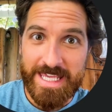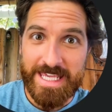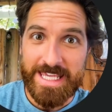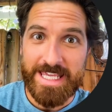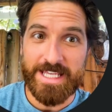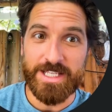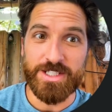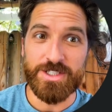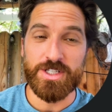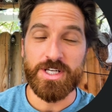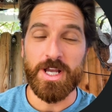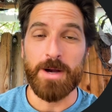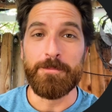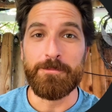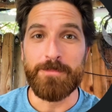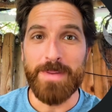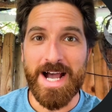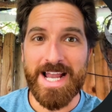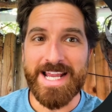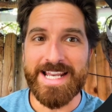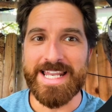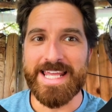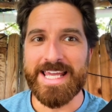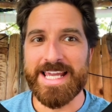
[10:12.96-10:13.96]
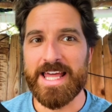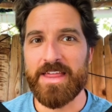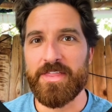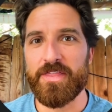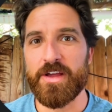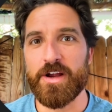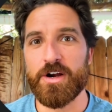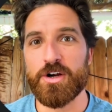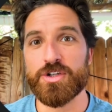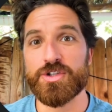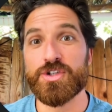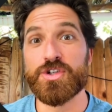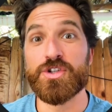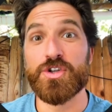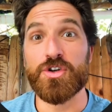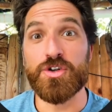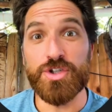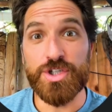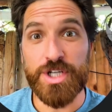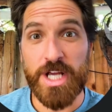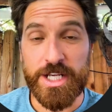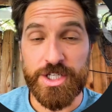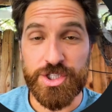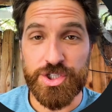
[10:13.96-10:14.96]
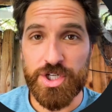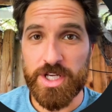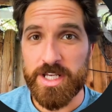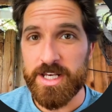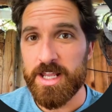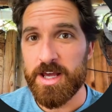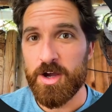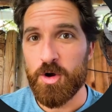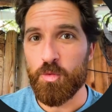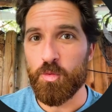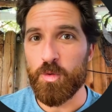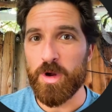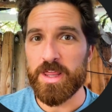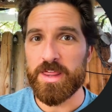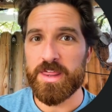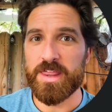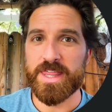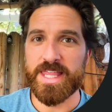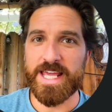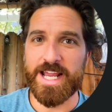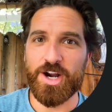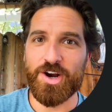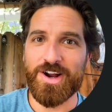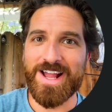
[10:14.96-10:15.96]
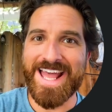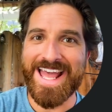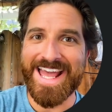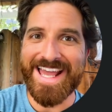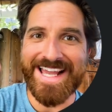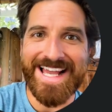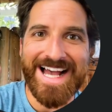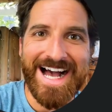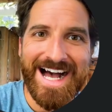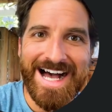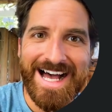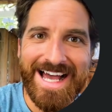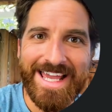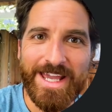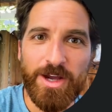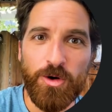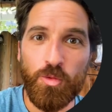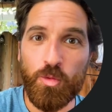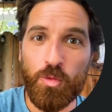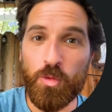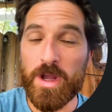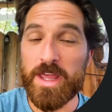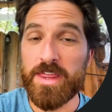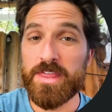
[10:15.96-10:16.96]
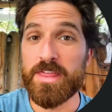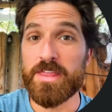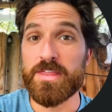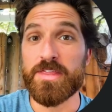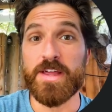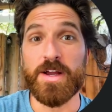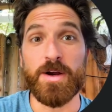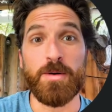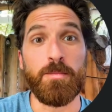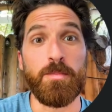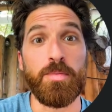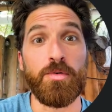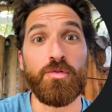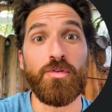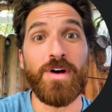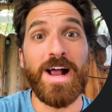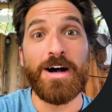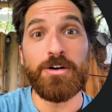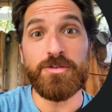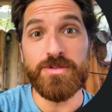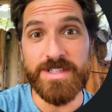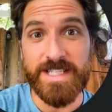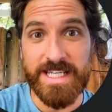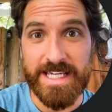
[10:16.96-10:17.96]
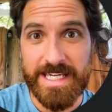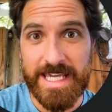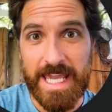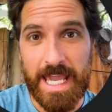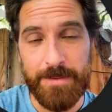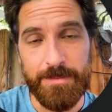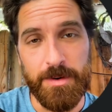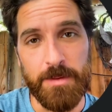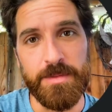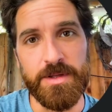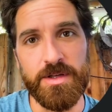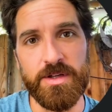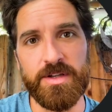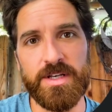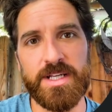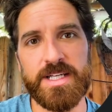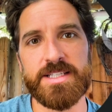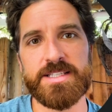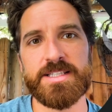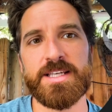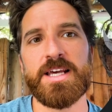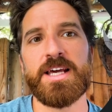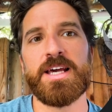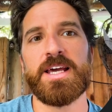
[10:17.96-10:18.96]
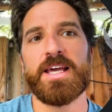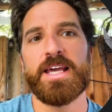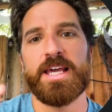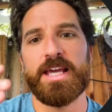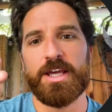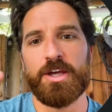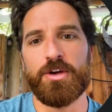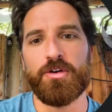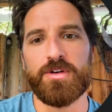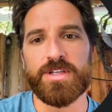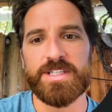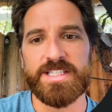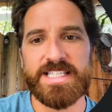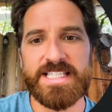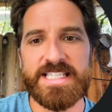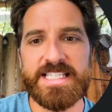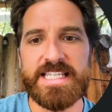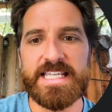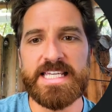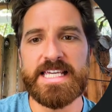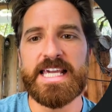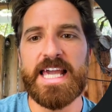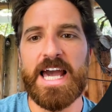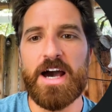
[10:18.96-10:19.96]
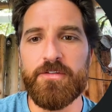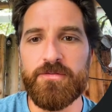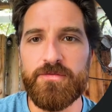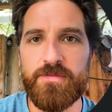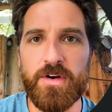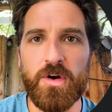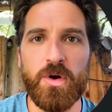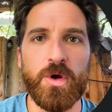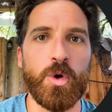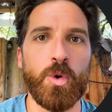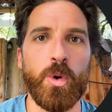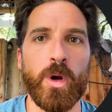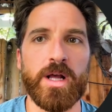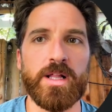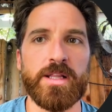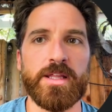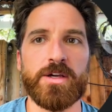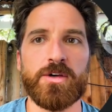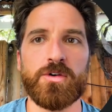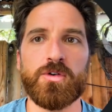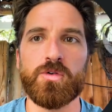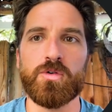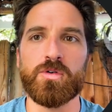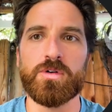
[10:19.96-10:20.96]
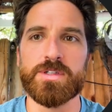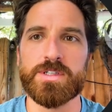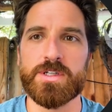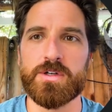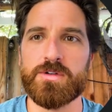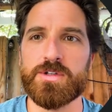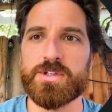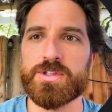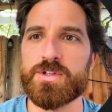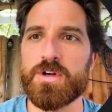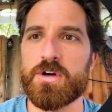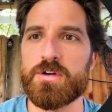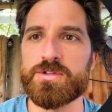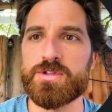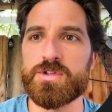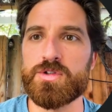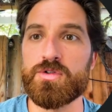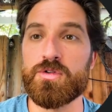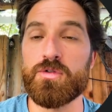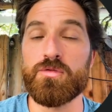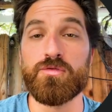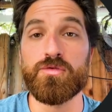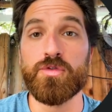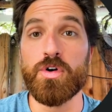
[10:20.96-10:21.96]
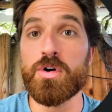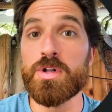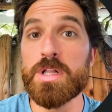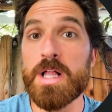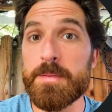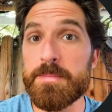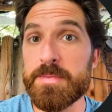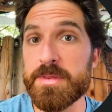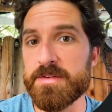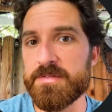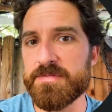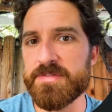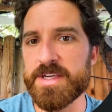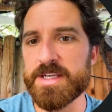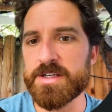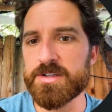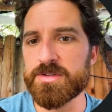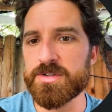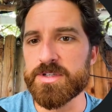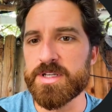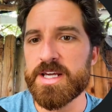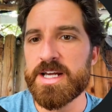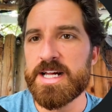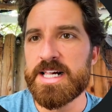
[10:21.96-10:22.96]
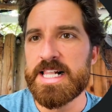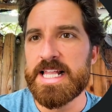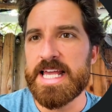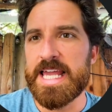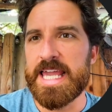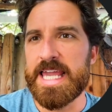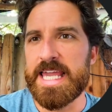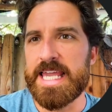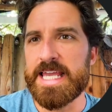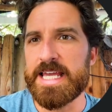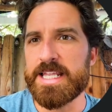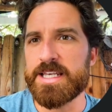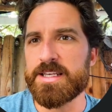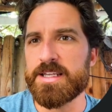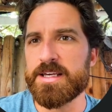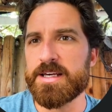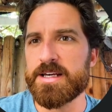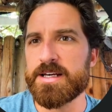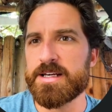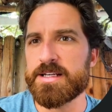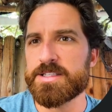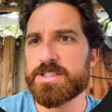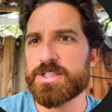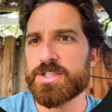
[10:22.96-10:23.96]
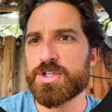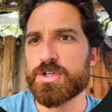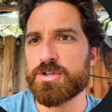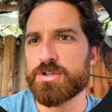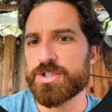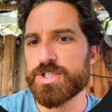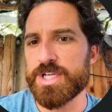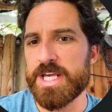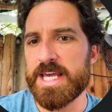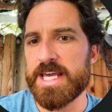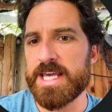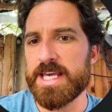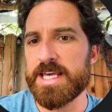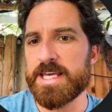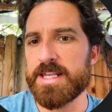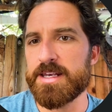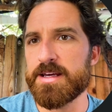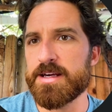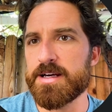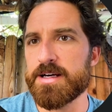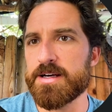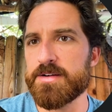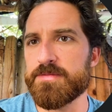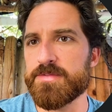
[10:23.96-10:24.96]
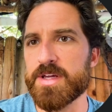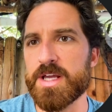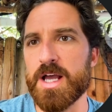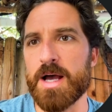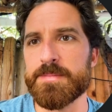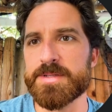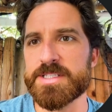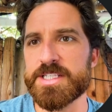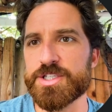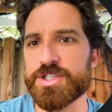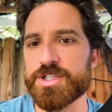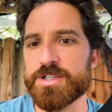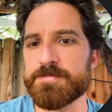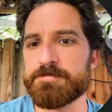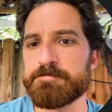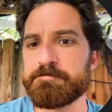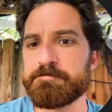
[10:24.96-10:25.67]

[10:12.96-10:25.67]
is combining their search engine with their AI, with their browsing capabilities, you can see how very quickly Google is going to start to roll up the field and surge ahead of the competition.